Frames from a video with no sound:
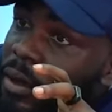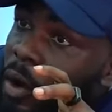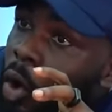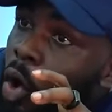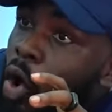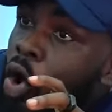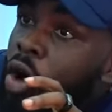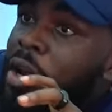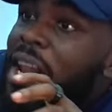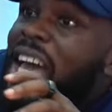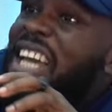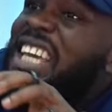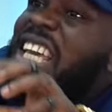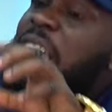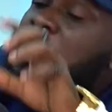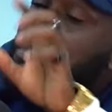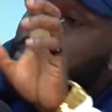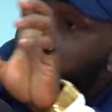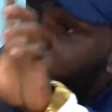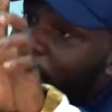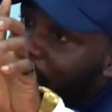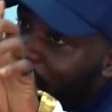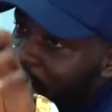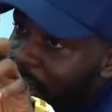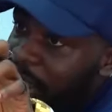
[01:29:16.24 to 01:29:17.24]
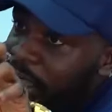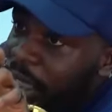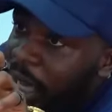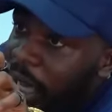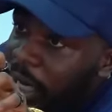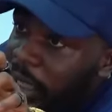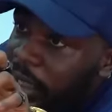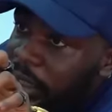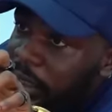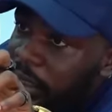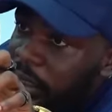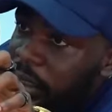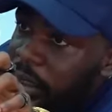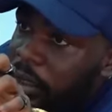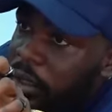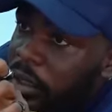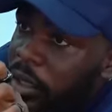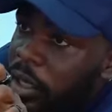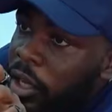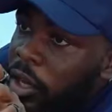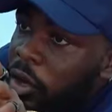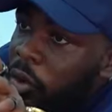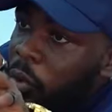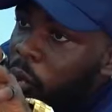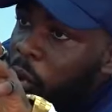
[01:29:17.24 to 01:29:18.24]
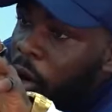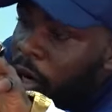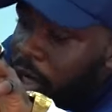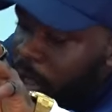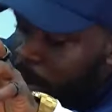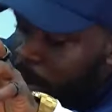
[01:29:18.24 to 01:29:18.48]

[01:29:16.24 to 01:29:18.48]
or like in practicality, what it